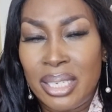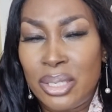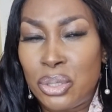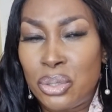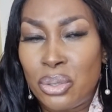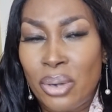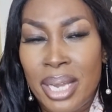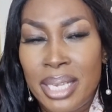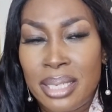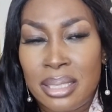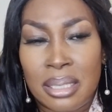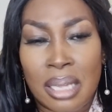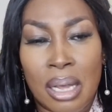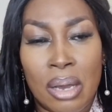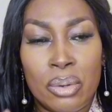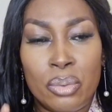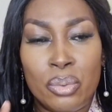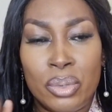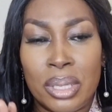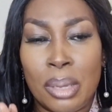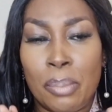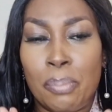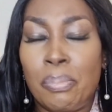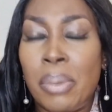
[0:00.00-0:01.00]
dries down
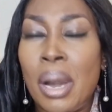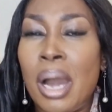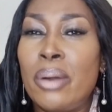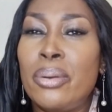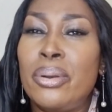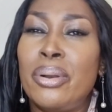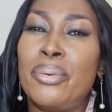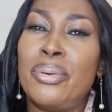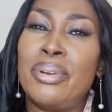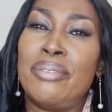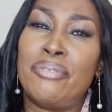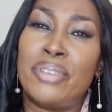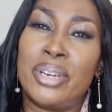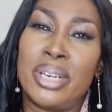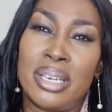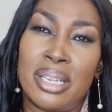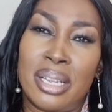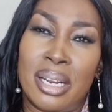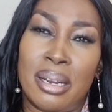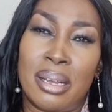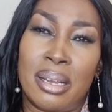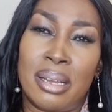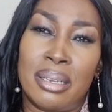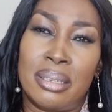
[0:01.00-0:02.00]
with a powdery
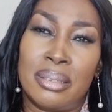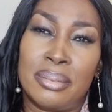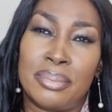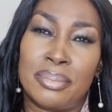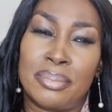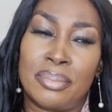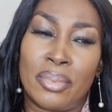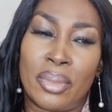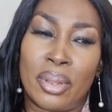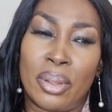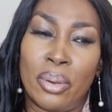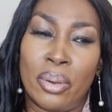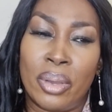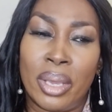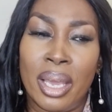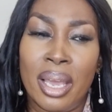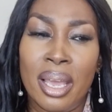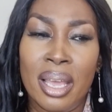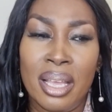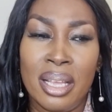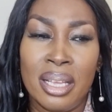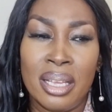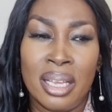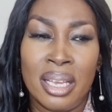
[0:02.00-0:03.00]
vanilla,
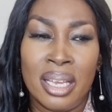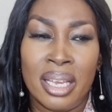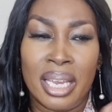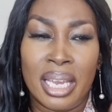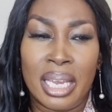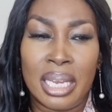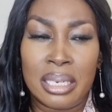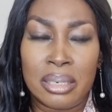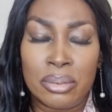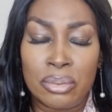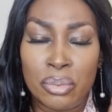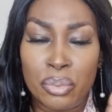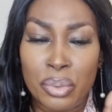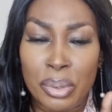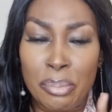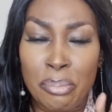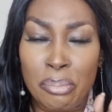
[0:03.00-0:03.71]
okay? It